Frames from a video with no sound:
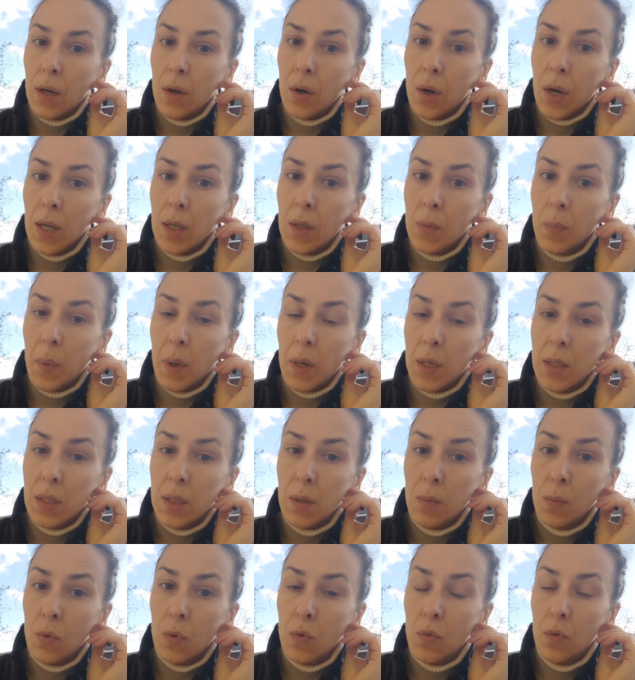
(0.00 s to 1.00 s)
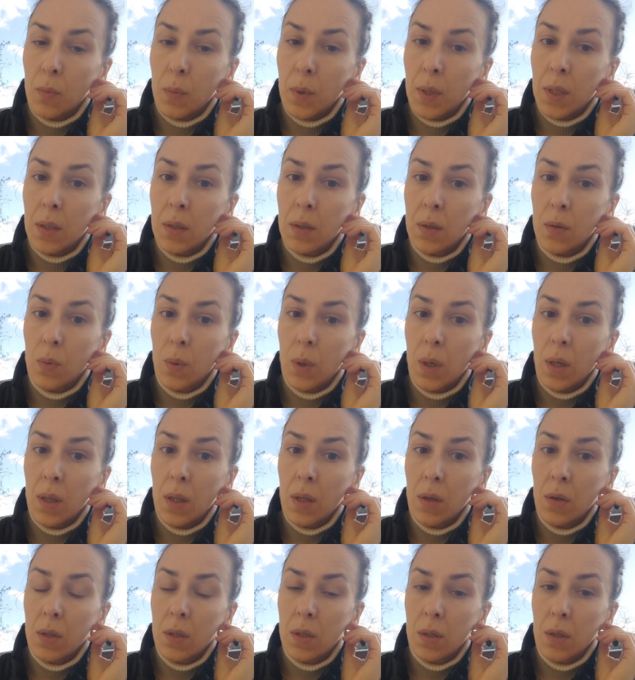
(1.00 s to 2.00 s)
Right party movement where
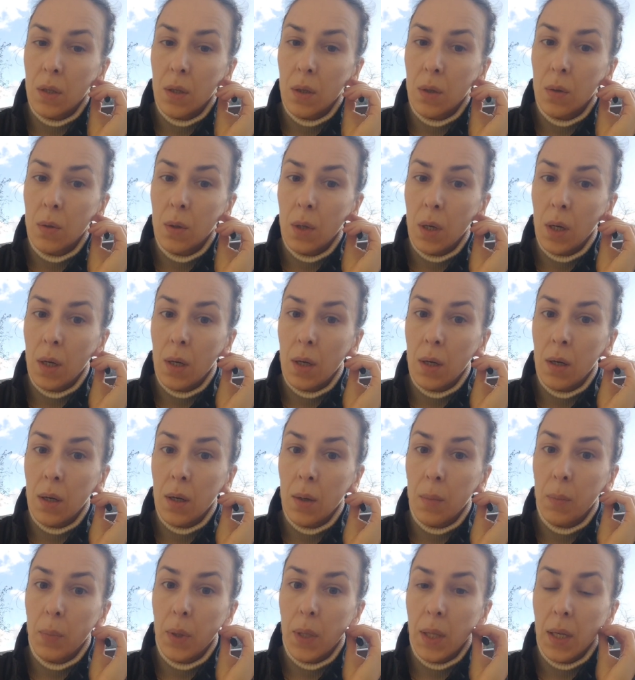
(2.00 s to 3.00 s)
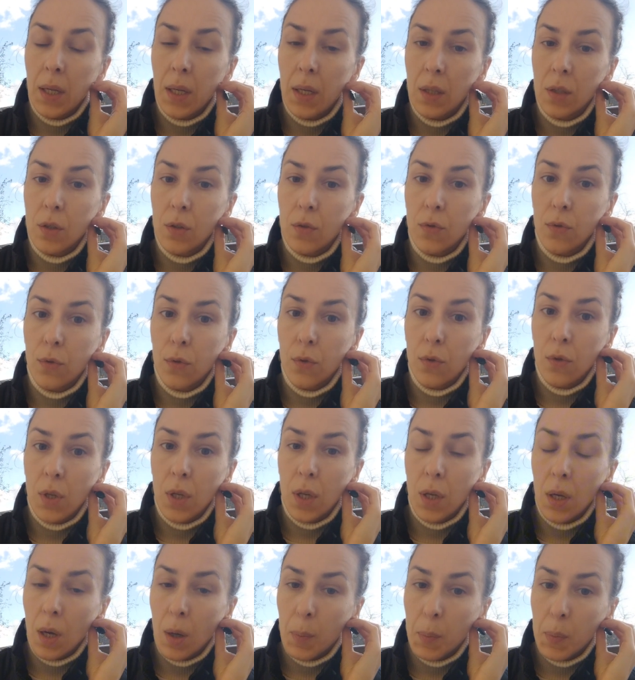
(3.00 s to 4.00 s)
there is no place for
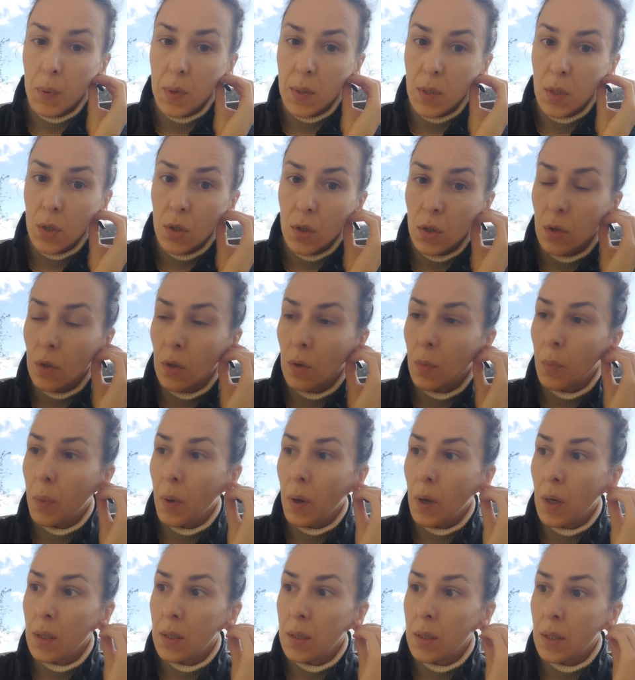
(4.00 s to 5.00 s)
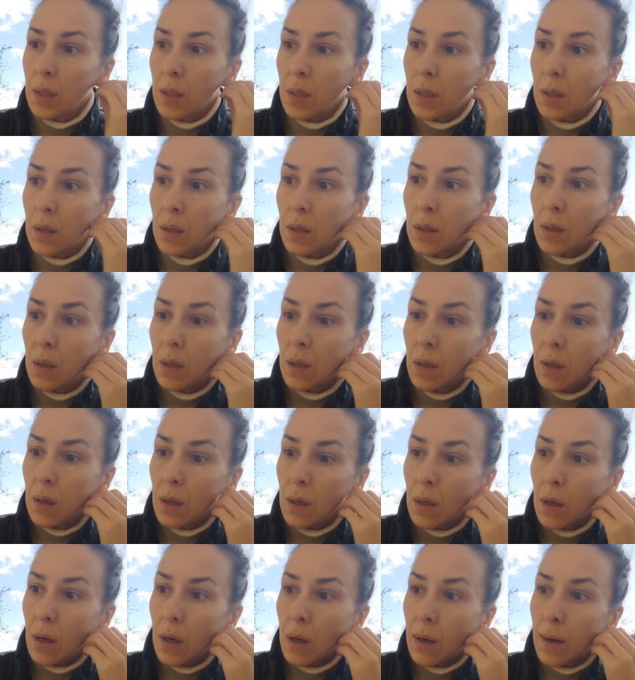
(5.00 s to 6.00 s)
the oppositional party
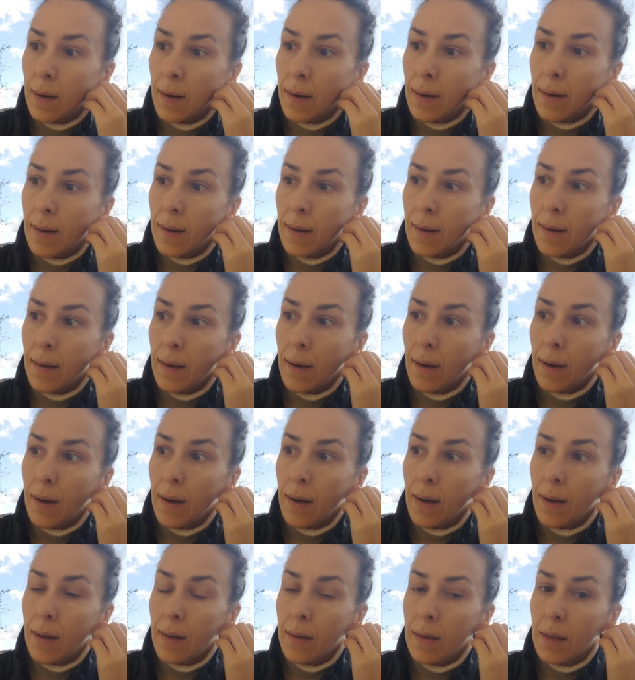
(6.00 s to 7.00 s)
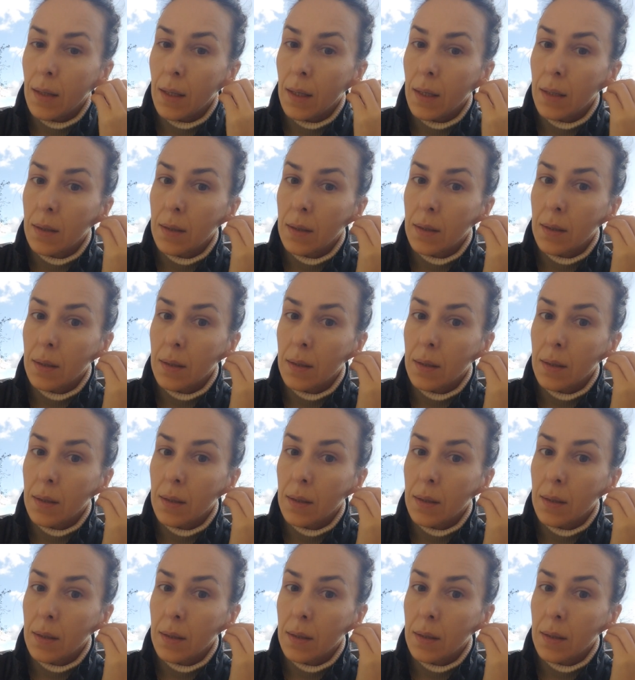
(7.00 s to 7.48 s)
that